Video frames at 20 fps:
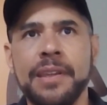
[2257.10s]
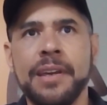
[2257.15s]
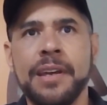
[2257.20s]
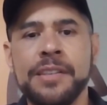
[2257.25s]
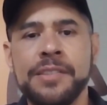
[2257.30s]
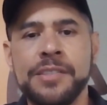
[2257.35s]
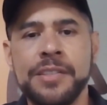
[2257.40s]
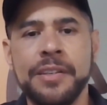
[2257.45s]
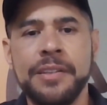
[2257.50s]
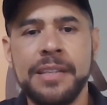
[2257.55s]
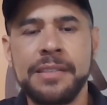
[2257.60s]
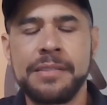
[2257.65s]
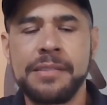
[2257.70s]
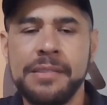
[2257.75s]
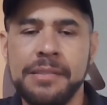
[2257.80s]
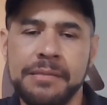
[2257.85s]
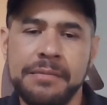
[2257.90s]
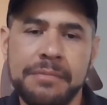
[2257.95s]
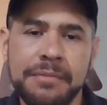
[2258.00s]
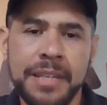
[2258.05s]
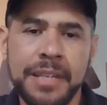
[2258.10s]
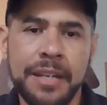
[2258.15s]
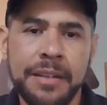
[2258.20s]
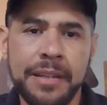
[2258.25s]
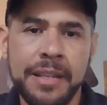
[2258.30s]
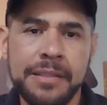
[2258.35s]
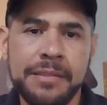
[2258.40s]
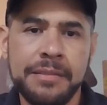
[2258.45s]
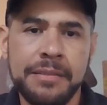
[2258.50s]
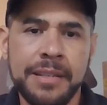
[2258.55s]
And so that's
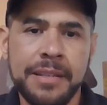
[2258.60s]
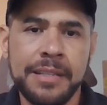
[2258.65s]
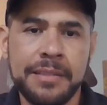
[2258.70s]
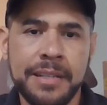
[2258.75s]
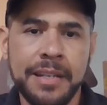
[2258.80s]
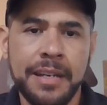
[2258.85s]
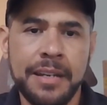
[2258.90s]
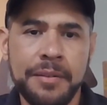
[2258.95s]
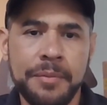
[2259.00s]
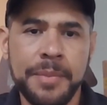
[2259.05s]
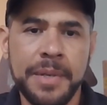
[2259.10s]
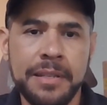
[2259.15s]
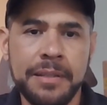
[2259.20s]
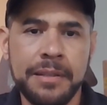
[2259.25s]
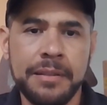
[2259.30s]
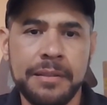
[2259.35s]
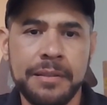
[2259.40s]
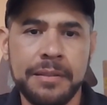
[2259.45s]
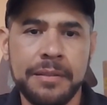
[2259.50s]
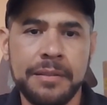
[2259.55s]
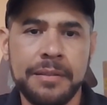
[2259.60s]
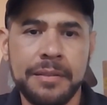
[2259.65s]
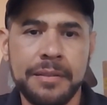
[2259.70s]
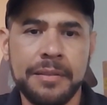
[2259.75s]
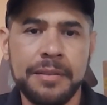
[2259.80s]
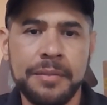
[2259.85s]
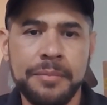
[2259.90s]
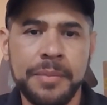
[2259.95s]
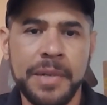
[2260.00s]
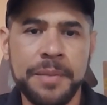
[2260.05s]
kind of
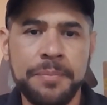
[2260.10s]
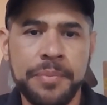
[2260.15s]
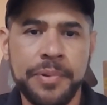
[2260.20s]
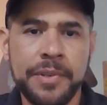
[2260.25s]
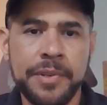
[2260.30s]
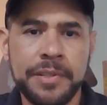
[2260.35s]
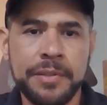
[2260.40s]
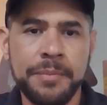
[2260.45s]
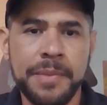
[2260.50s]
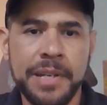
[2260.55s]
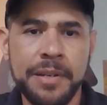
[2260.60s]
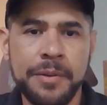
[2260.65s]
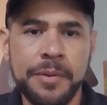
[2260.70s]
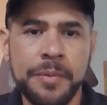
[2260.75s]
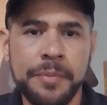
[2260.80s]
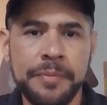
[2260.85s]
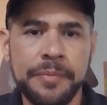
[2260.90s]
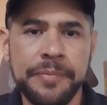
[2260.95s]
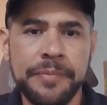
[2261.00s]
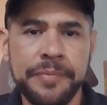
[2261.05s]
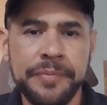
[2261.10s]
my push and my hope.